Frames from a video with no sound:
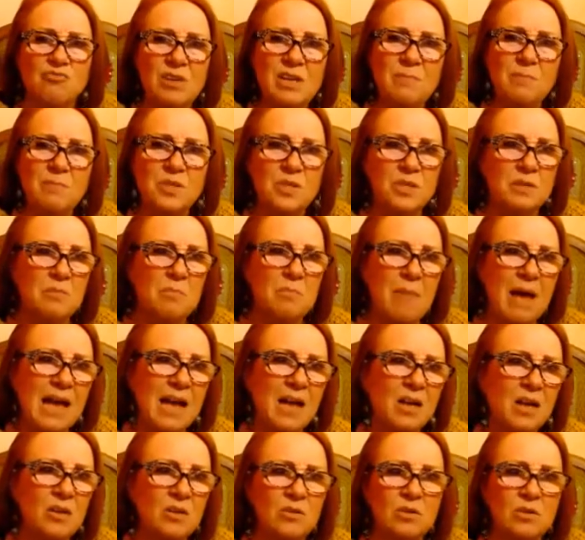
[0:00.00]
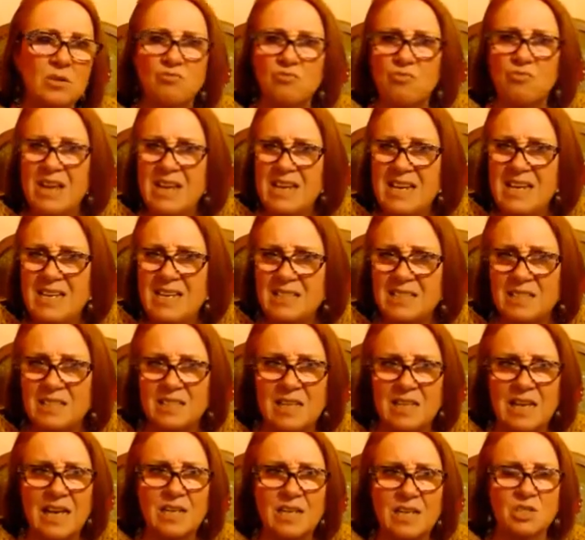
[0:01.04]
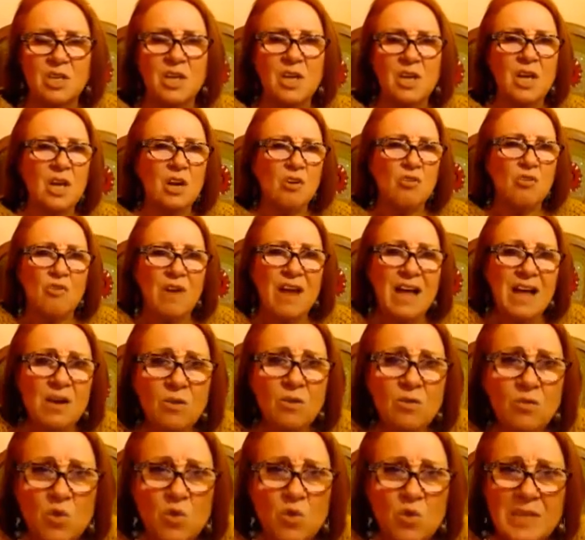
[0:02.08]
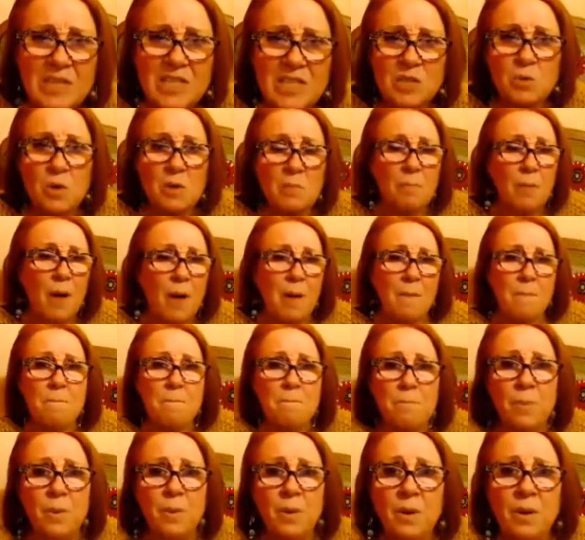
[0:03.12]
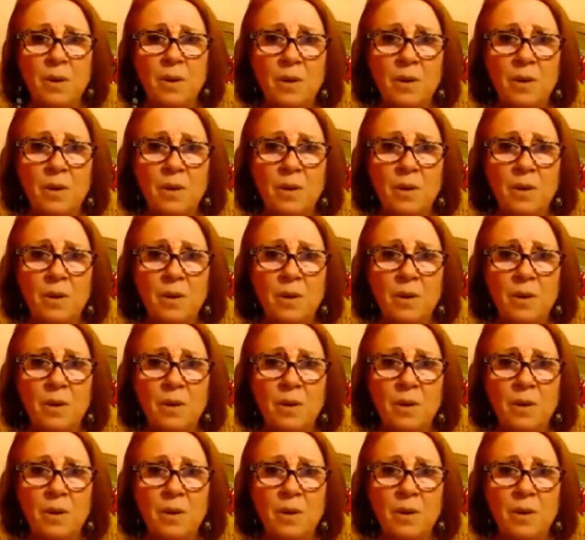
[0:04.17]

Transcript: ripped and mangled, razor-slashed, ground almost to a pulp